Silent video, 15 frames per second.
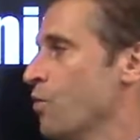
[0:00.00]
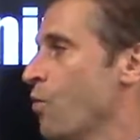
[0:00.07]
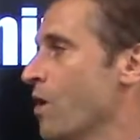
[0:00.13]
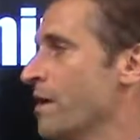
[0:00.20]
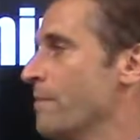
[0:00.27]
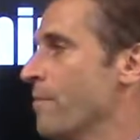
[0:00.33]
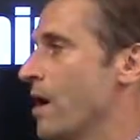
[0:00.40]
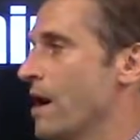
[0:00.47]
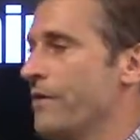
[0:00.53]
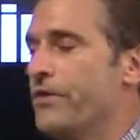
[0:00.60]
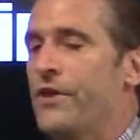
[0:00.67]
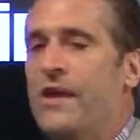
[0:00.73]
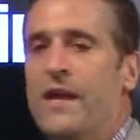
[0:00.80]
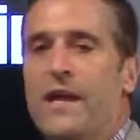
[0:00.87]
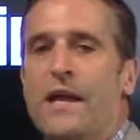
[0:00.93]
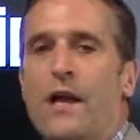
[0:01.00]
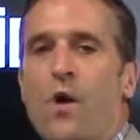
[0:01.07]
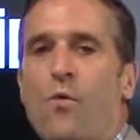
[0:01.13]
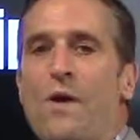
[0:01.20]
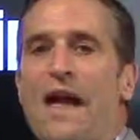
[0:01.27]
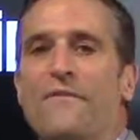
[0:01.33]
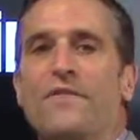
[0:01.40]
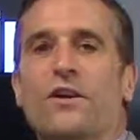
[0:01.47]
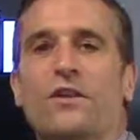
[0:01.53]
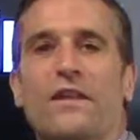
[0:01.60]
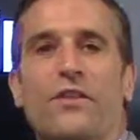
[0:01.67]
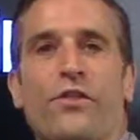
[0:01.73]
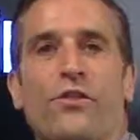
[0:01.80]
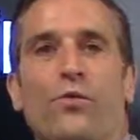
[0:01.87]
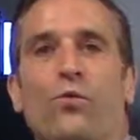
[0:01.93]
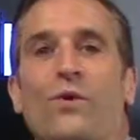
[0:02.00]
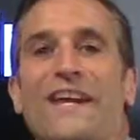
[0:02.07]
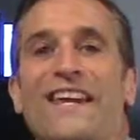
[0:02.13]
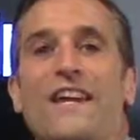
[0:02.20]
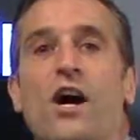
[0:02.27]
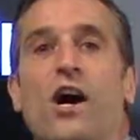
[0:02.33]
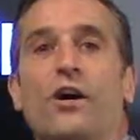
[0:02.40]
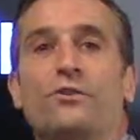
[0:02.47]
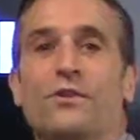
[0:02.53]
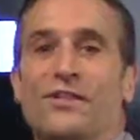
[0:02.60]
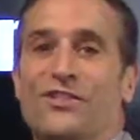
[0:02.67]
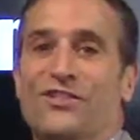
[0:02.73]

1 month. We have nearly 300